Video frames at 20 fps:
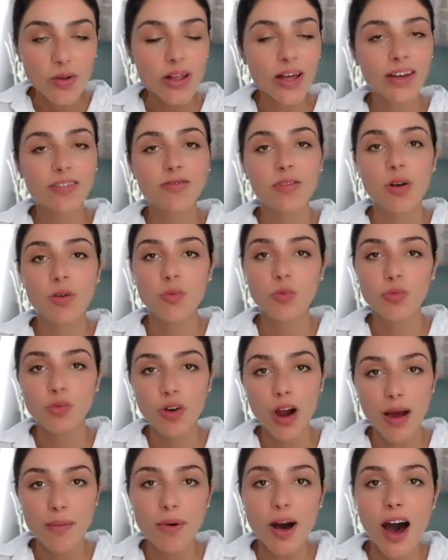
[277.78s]
and
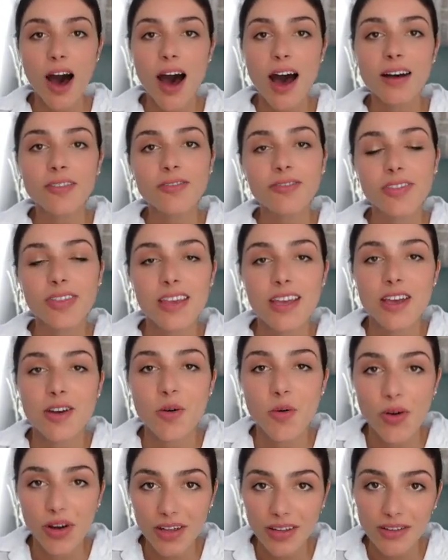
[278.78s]
rub off the
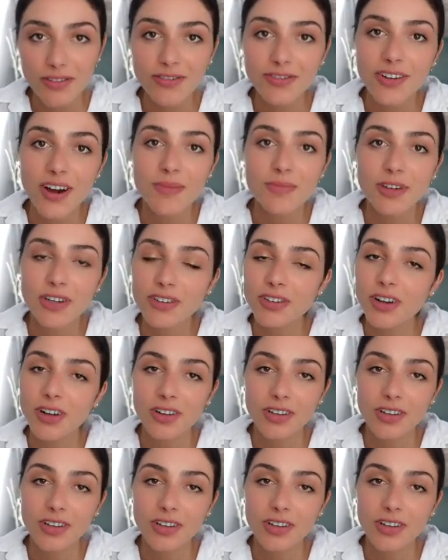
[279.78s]
oil from your